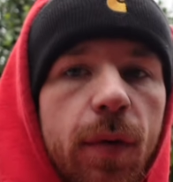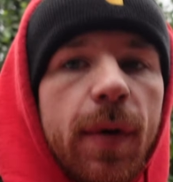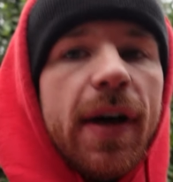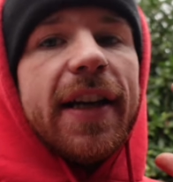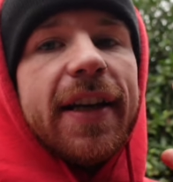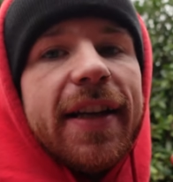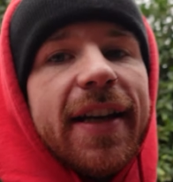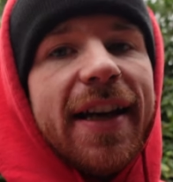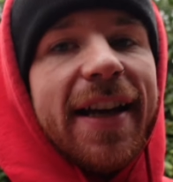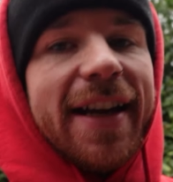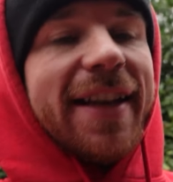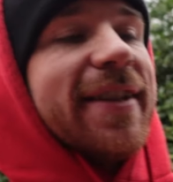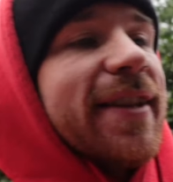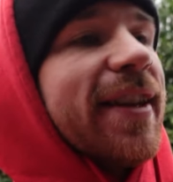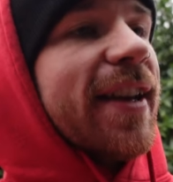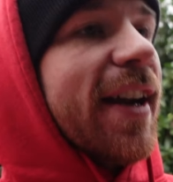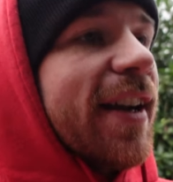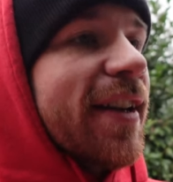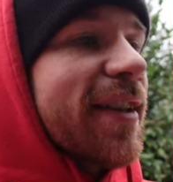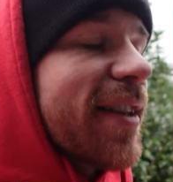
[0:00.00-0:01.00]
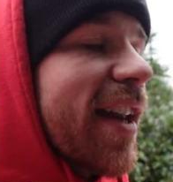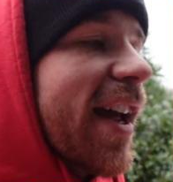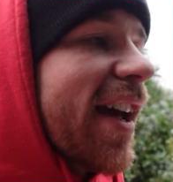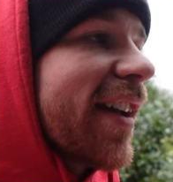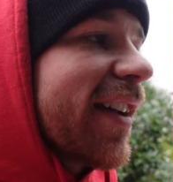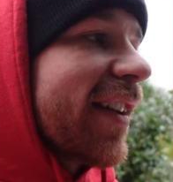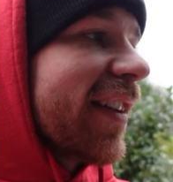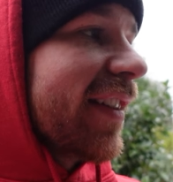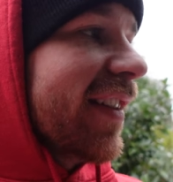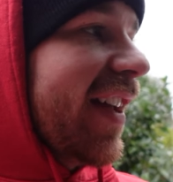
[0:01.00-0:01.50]
one, it's the next
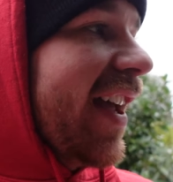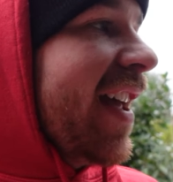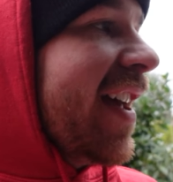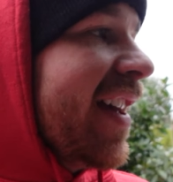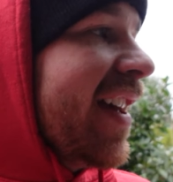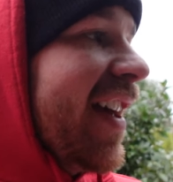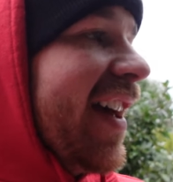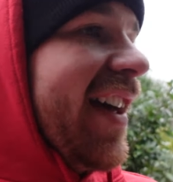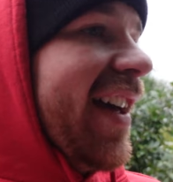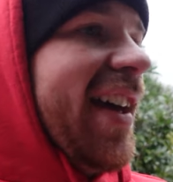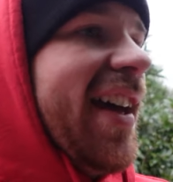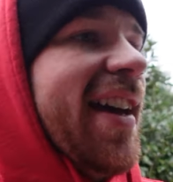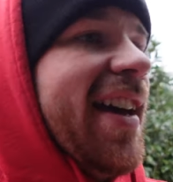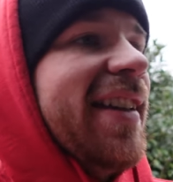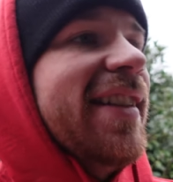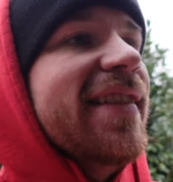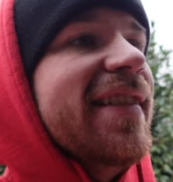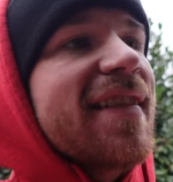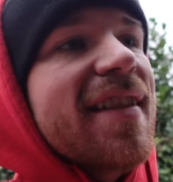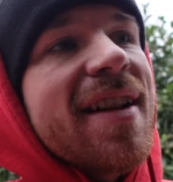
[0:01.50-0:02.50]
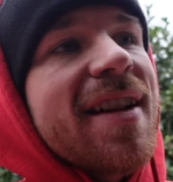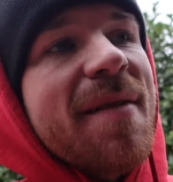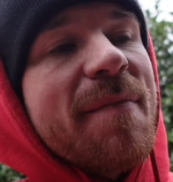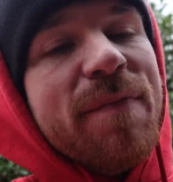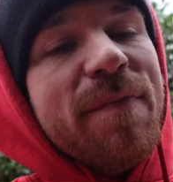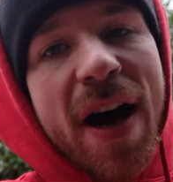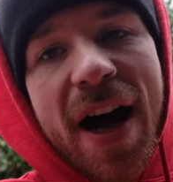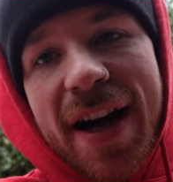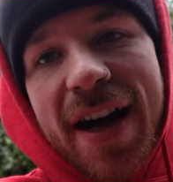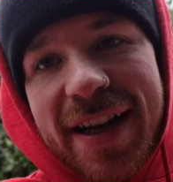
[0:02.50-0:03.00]
day,
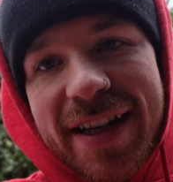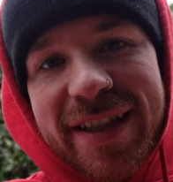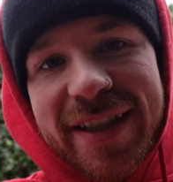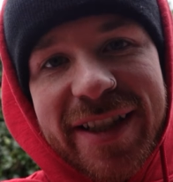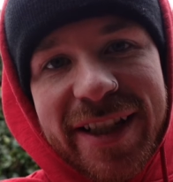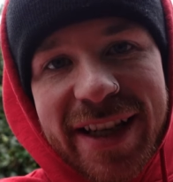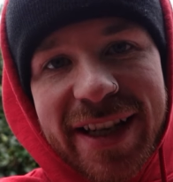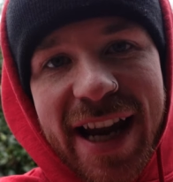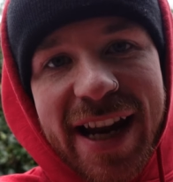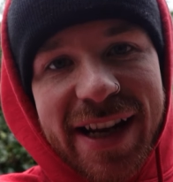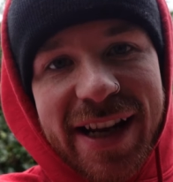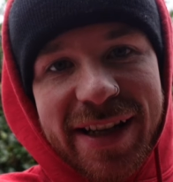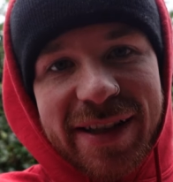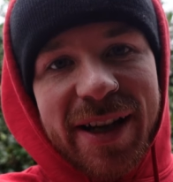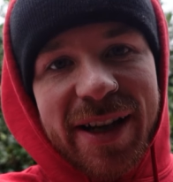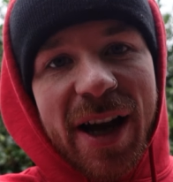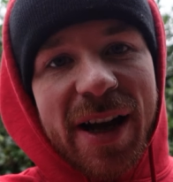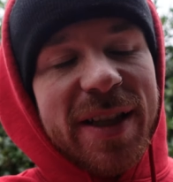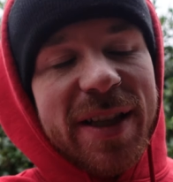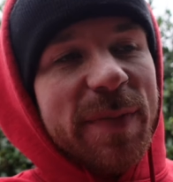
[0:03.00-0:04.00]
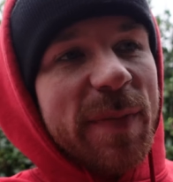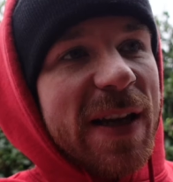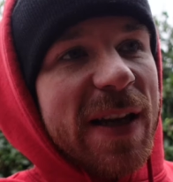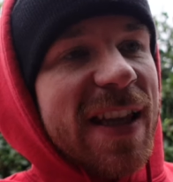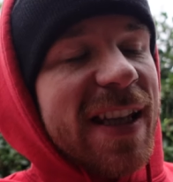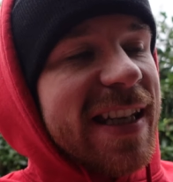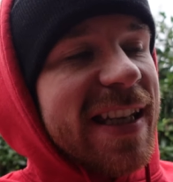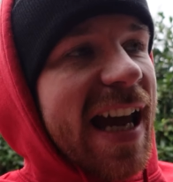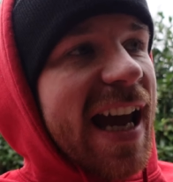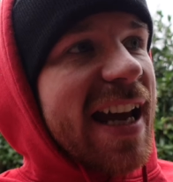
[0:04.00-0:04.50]
but is today going to be
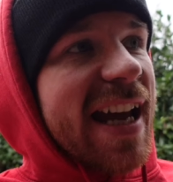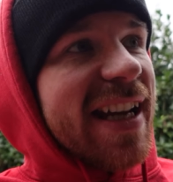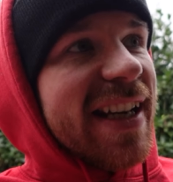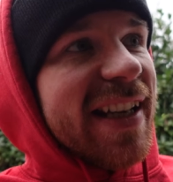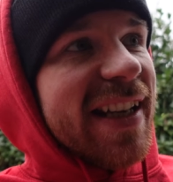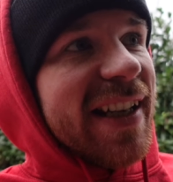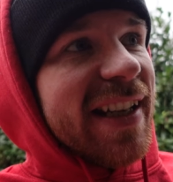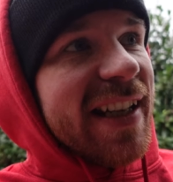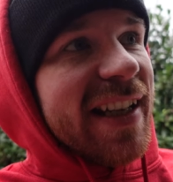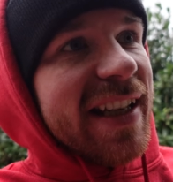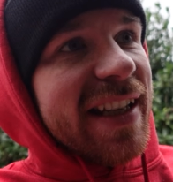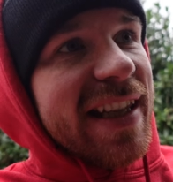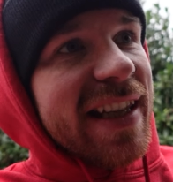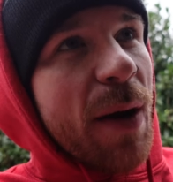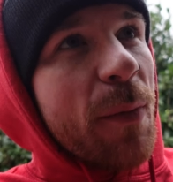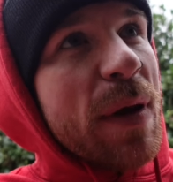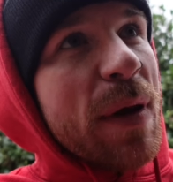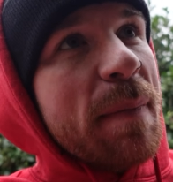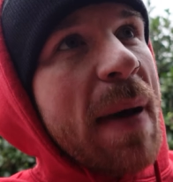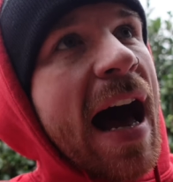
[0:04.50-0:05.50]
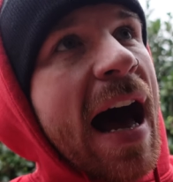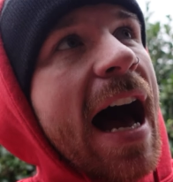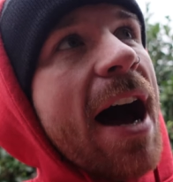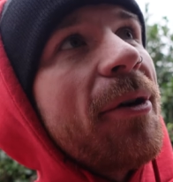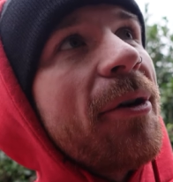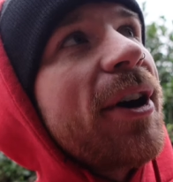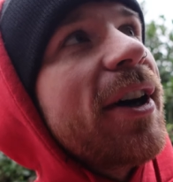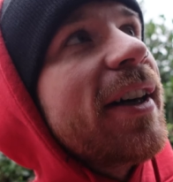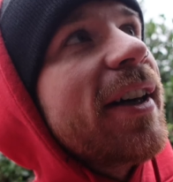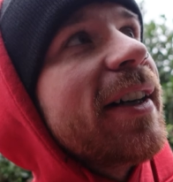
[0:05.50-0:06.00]
the day that we
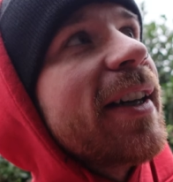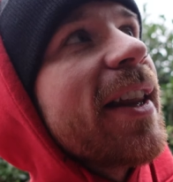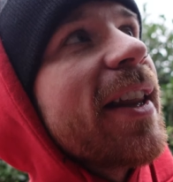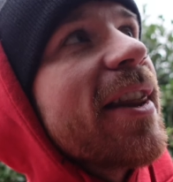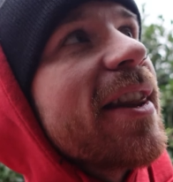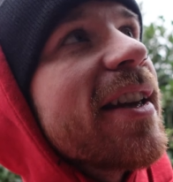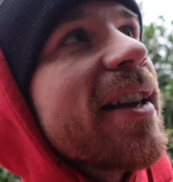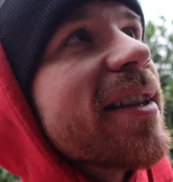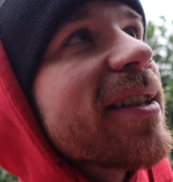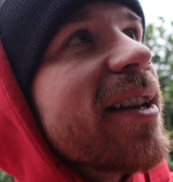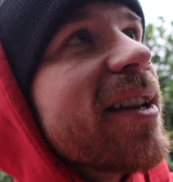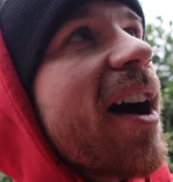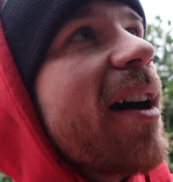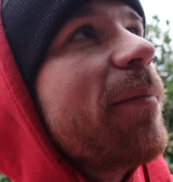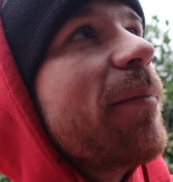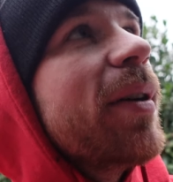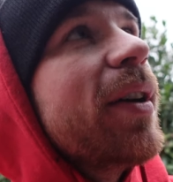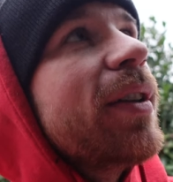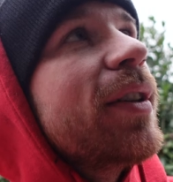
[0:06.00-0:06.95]
power this up?